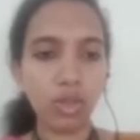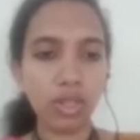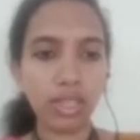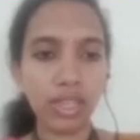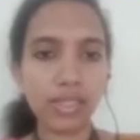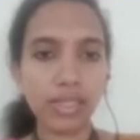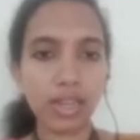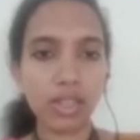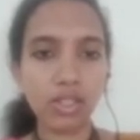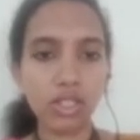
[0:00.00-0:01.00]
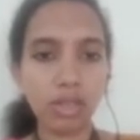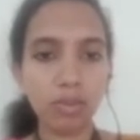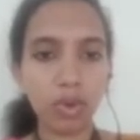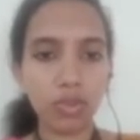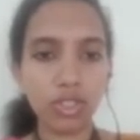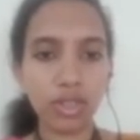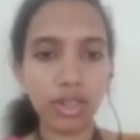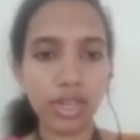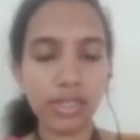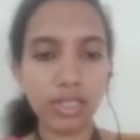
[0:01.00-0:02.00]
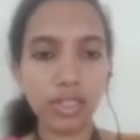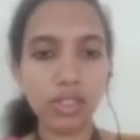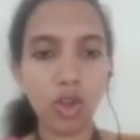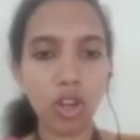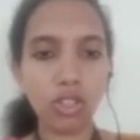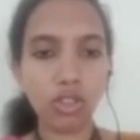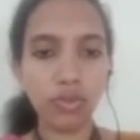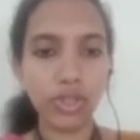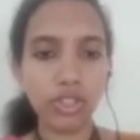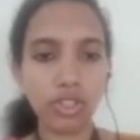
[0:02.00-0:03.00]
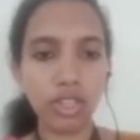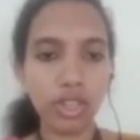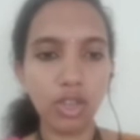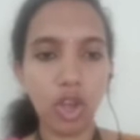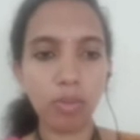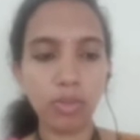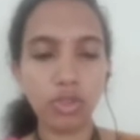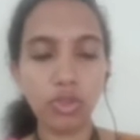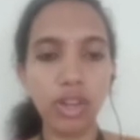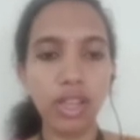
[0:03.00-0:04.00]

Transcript: working as an assistant professor in SNS College of Engineering, Coimbatore.